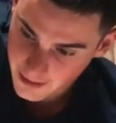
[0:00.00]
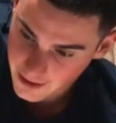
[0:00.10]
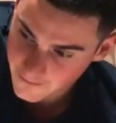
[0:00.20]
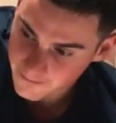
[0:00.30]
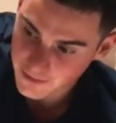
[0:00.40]

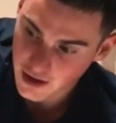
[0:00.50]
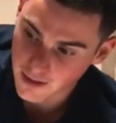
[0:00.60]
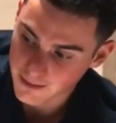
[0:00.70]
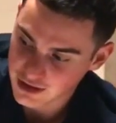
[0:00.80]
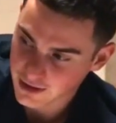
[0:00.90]
But
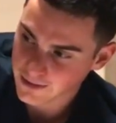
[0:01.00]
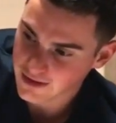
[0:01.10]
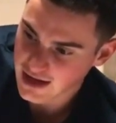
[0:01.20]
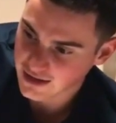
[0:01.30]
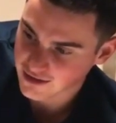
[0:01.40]
in terms of
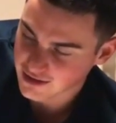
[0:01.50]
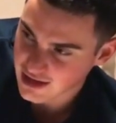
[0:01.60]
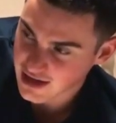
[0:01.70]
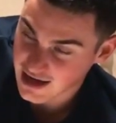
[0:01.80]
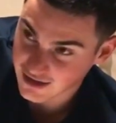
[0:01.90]

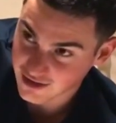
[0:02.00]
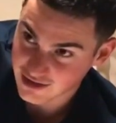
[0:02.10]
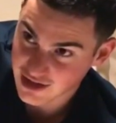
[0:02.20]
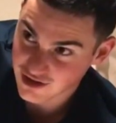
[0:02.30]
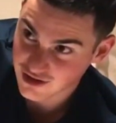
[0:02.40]
the
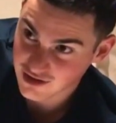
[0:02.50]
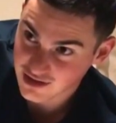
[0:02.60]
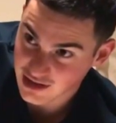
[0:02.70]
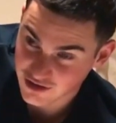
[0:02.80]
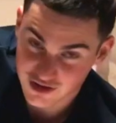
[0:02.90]

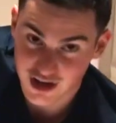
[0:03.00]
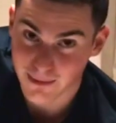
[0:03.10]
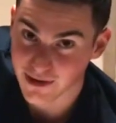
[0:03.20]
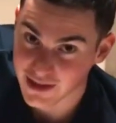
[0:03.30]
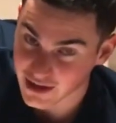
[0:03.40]
analyzation, I'll just talk
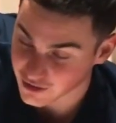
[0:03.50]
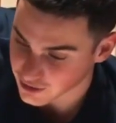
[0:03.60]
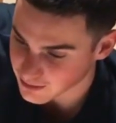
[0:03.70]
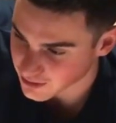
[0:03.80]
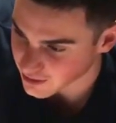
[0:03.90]
about that a
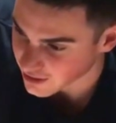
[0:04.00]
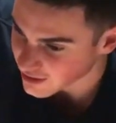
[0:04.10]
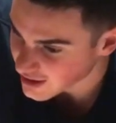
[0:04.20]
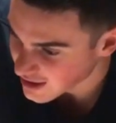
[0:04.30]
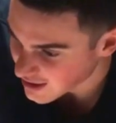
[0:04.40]
little bit while